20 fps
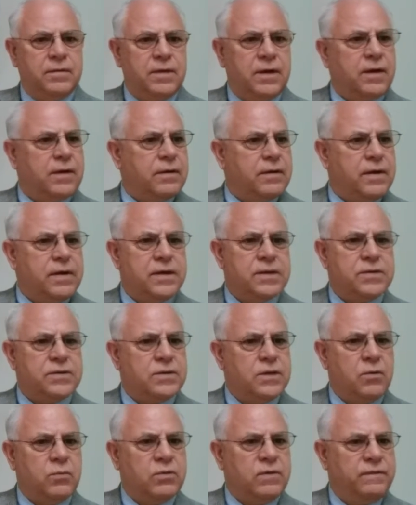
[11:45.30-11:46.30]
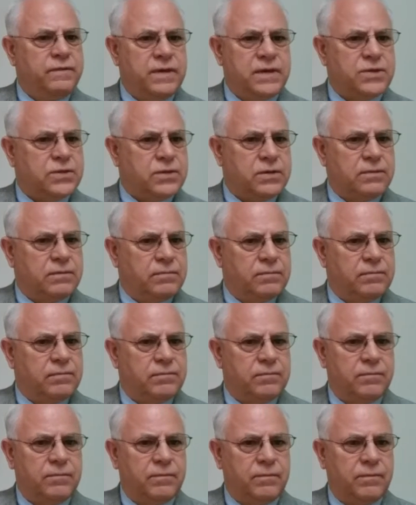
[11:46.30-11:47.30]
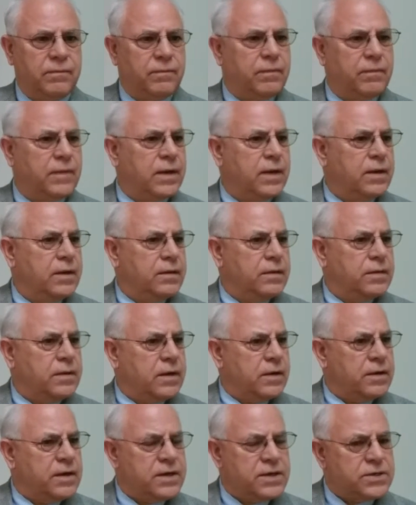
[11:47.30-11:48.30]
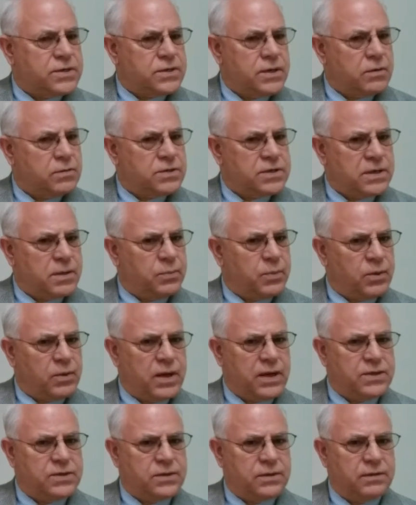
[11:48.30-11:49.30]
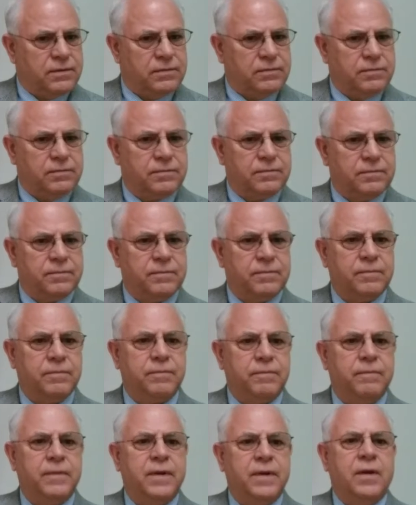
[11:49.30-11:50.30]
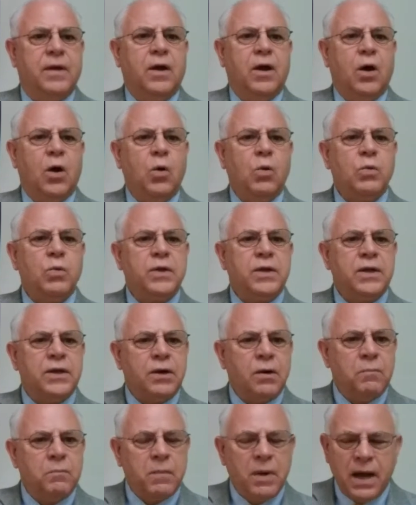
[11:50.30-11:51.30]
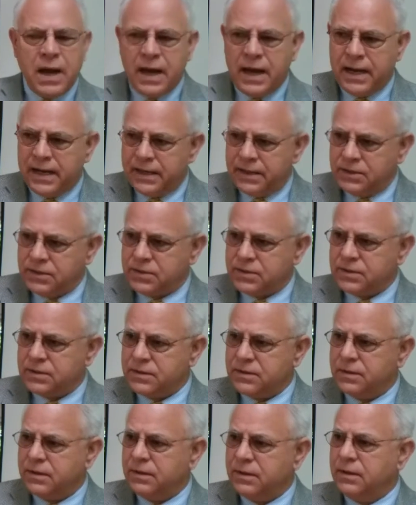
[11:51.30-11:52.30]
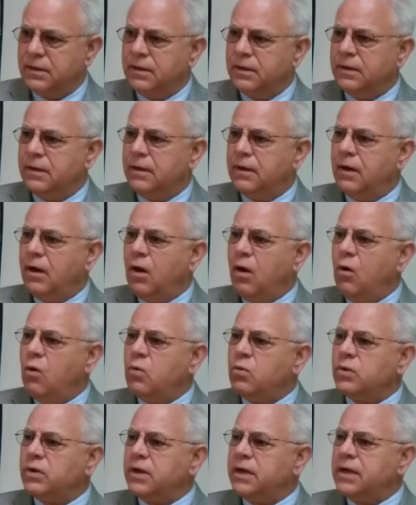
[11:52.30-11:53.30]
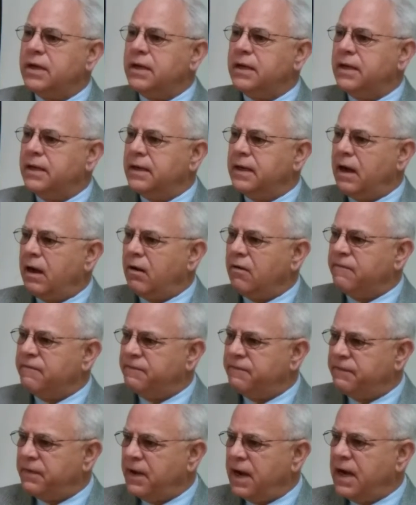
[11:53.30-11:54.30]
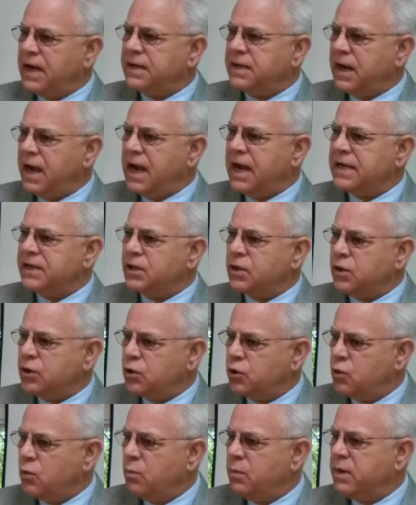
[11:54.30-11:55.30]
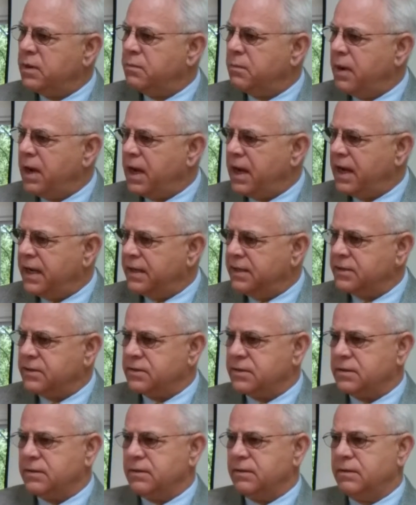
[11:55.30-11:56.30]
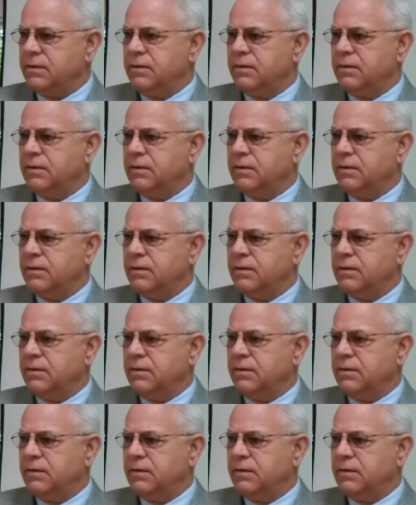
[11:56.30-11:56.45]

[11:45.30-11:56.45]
There is no division. There is no separation. Only in our minds. Only in our finite human minds.